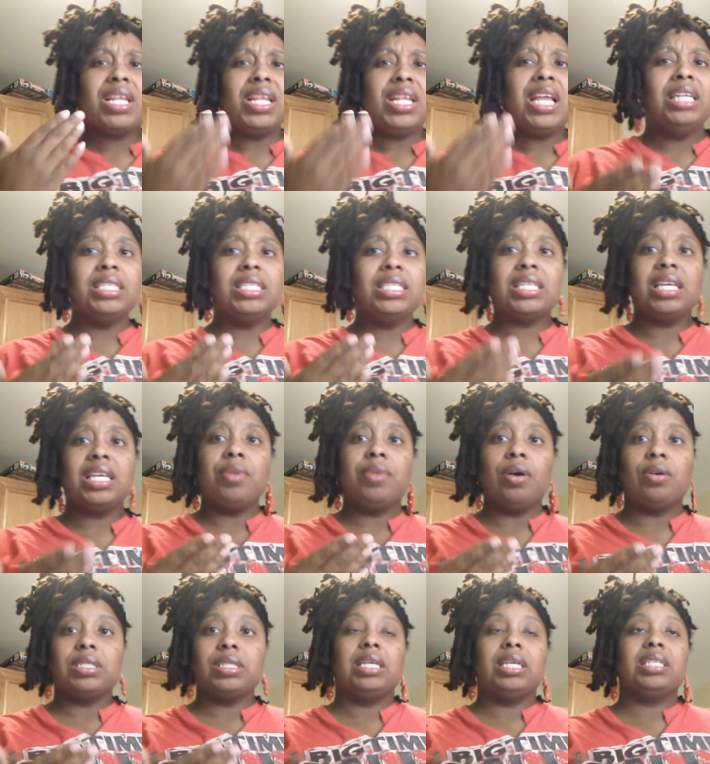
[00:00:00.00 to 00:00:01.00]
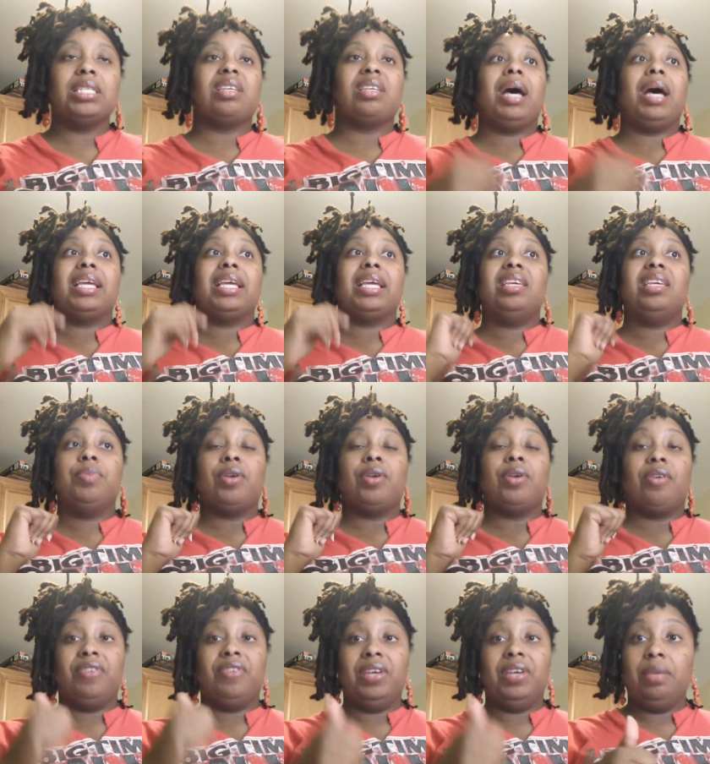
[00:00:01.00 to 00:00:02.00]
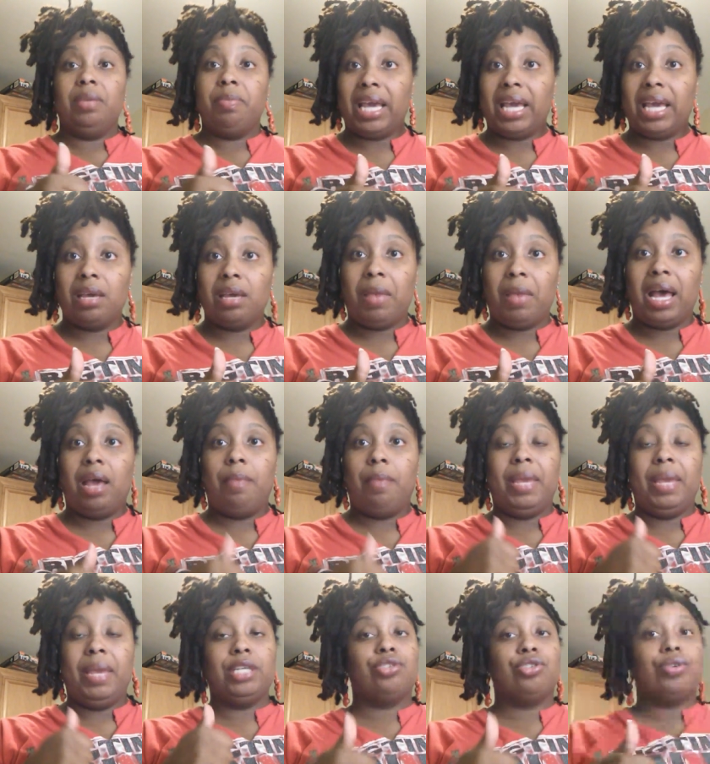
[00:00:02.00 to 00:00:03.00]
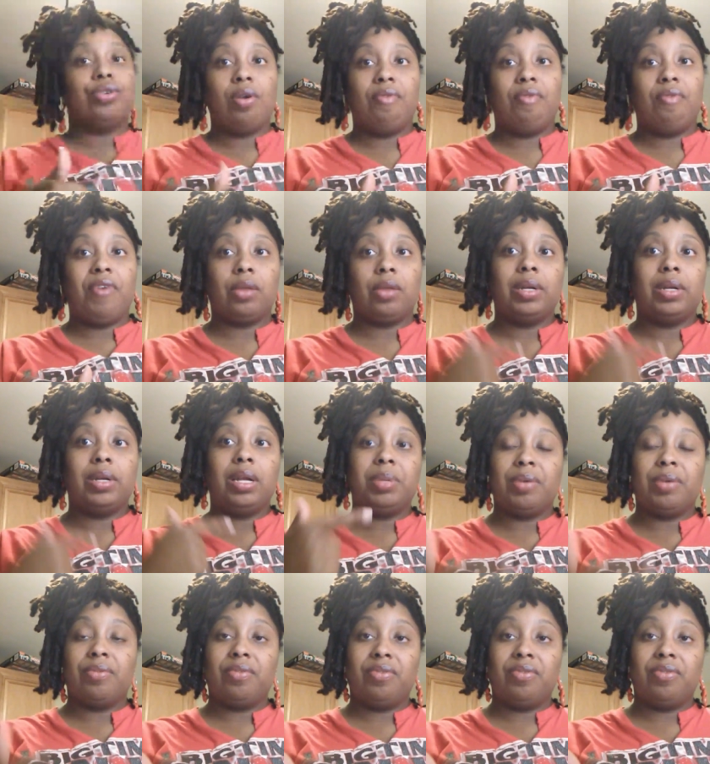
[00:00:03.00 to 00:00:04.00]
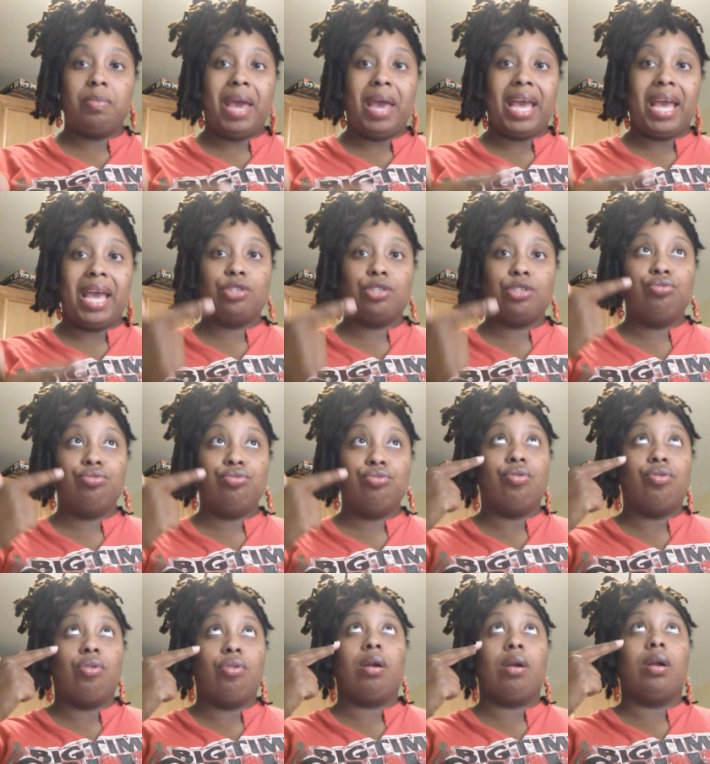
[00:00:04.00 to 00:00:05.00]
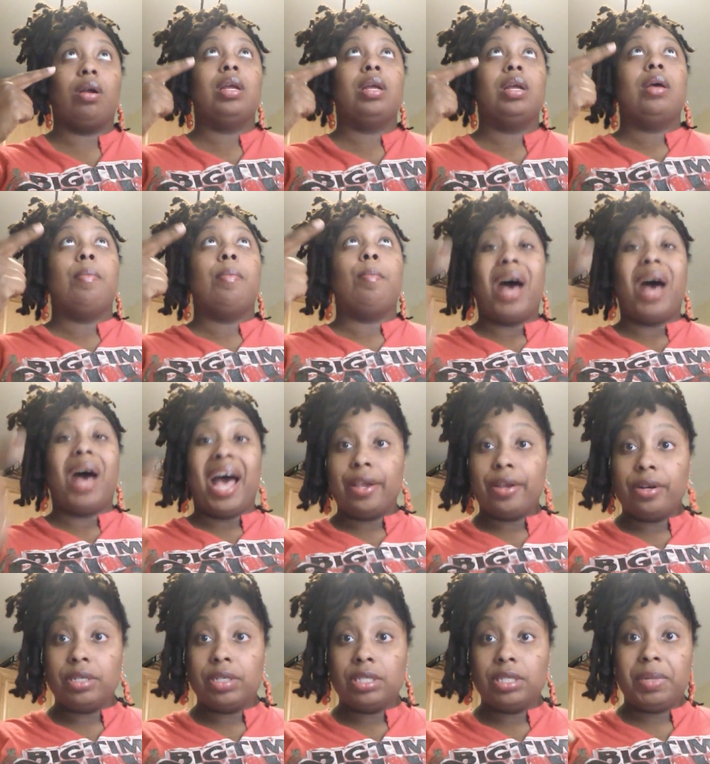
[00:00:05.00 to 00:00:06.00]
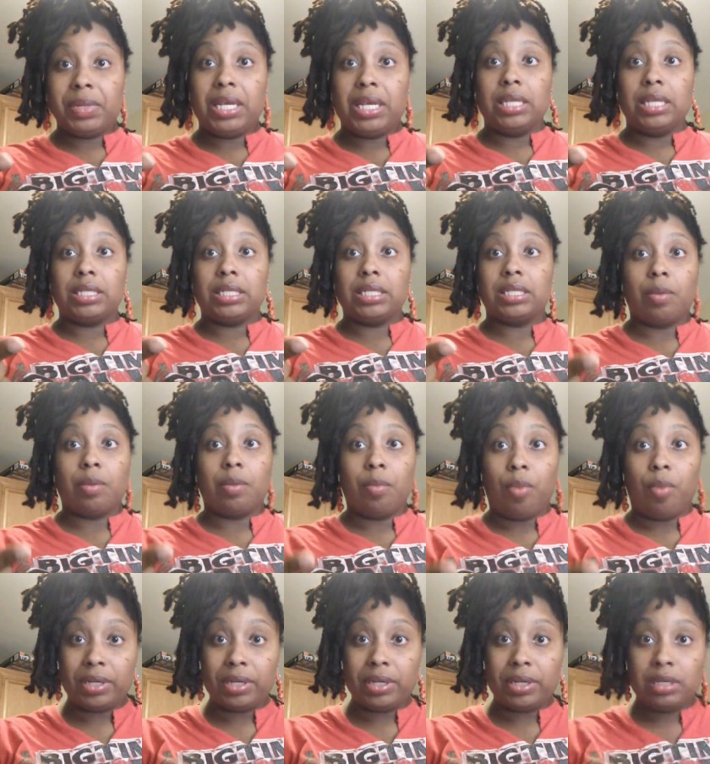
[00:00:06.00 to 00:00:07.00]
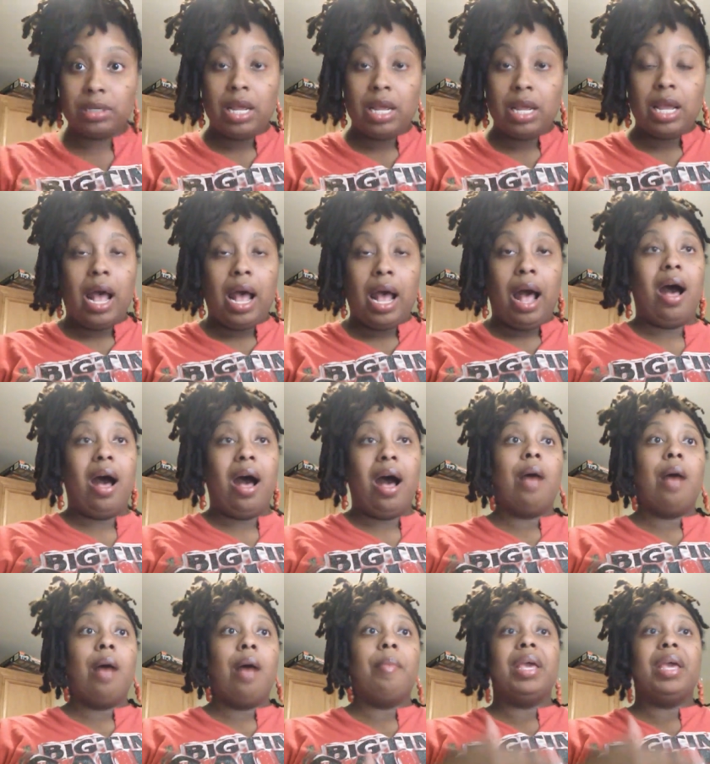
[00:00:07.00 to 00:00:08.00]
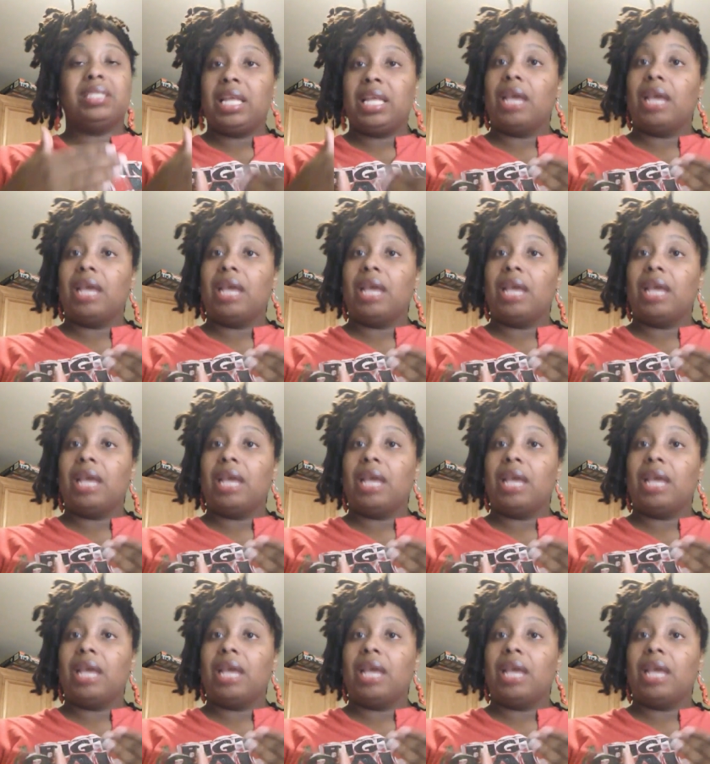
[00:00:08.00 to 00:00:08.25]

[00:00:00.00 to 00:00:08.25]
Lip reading: just keep those things in mind. Keep your feedback in mind. Make sure you're following up, giving feedback to your buyers, because it's important. And stay